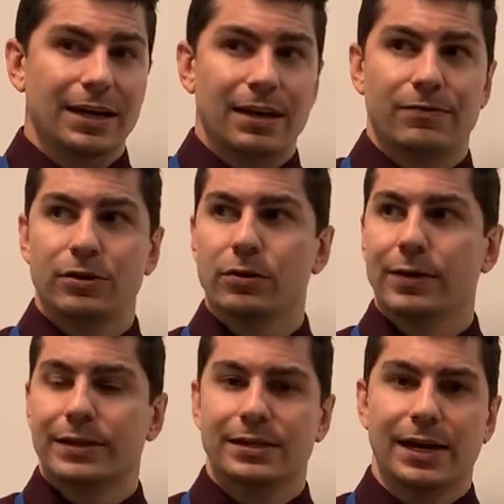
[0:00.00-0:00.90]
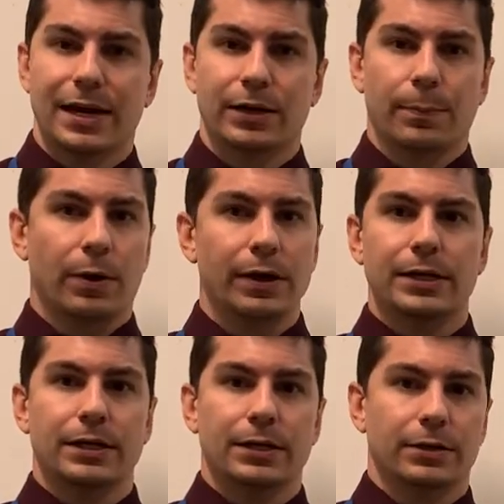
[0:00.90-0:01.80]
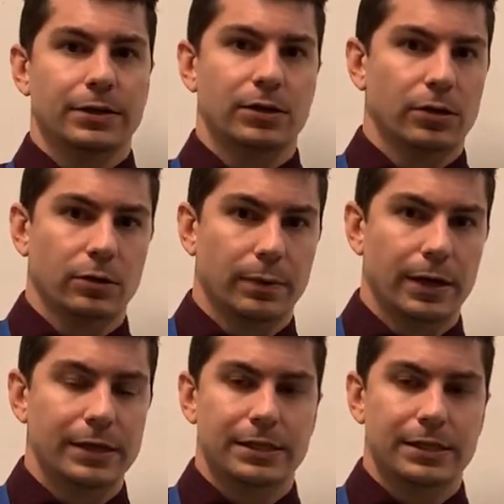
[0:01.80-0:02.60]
if you go outside, your internal body is